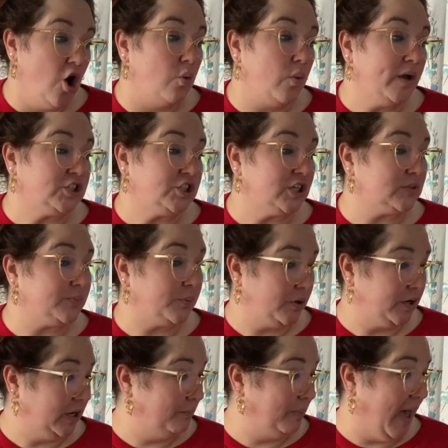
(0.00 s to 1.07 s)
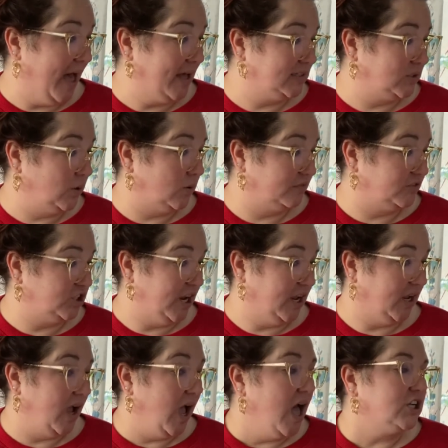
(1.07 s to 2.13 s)
which is pretty bad sort of
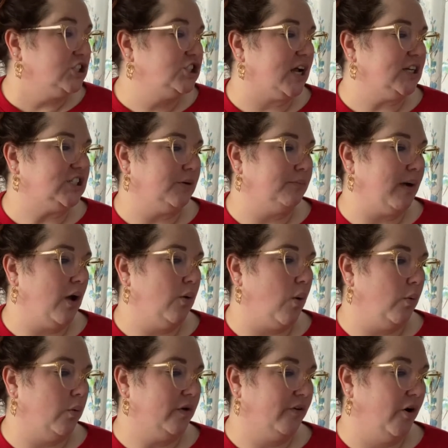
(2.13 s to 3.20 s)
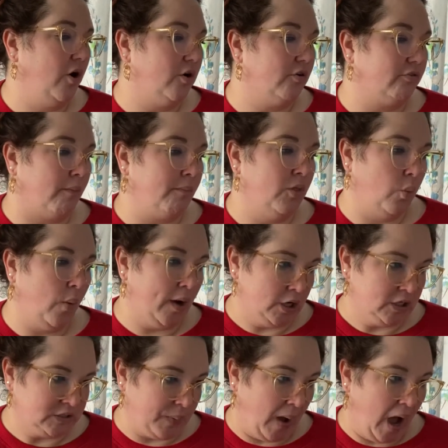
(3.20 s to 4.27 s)
cheek, judging by what we've heard from the
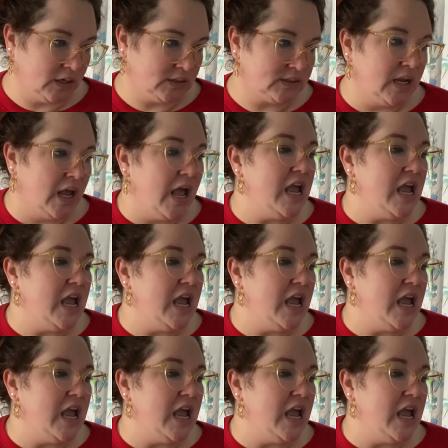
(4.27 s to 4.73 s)
witness box,